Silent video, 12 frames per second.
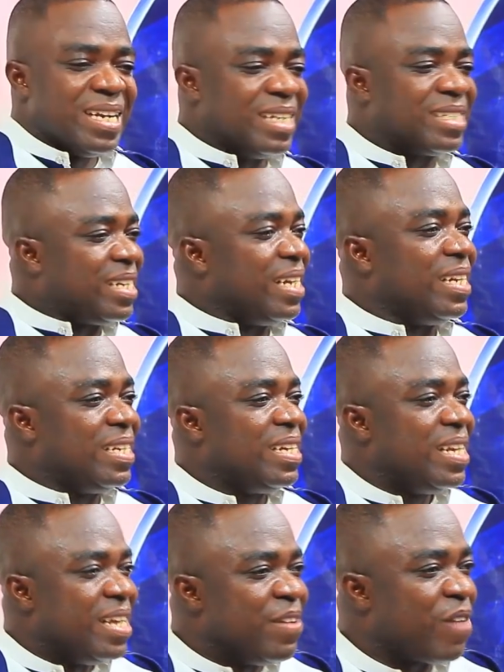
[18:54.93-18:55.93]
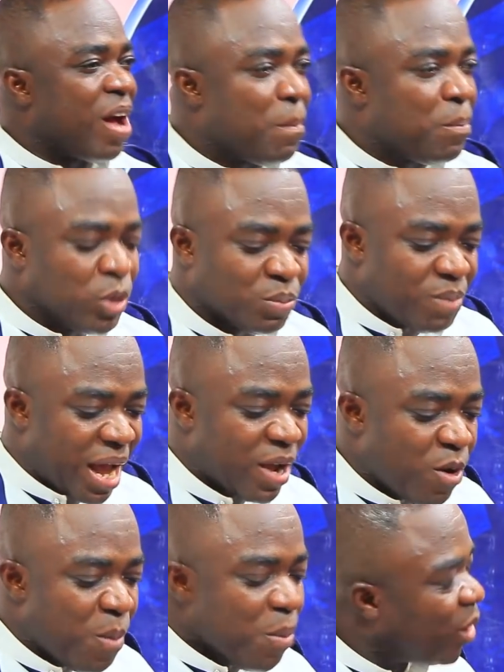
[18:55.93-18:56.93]
this thing, if I put
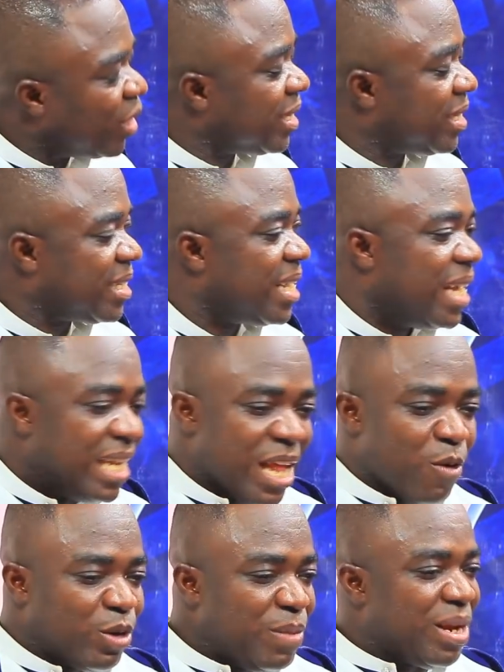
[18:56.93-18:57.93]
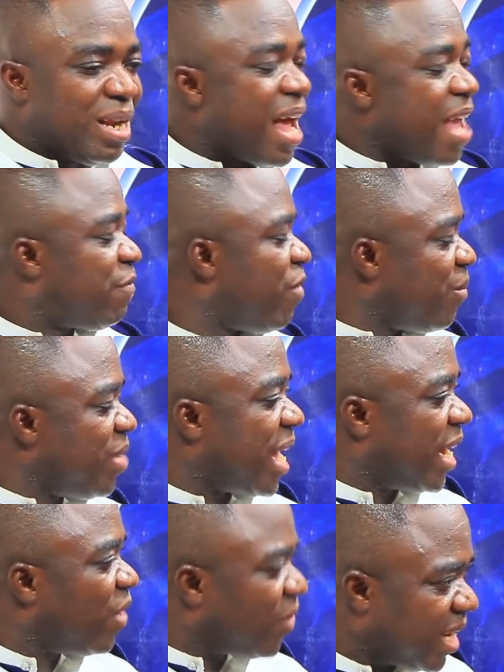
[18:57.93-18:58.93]
my hope on it, there wouldn't be life for me
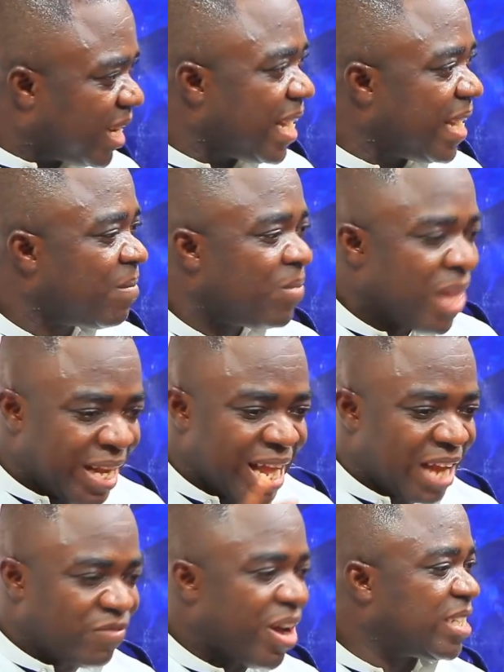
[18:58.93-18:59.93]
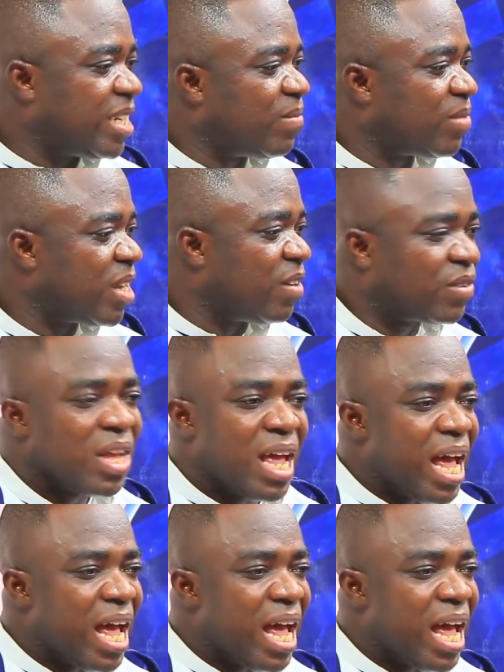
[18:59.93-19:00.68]
at the end of the day. They advise themselves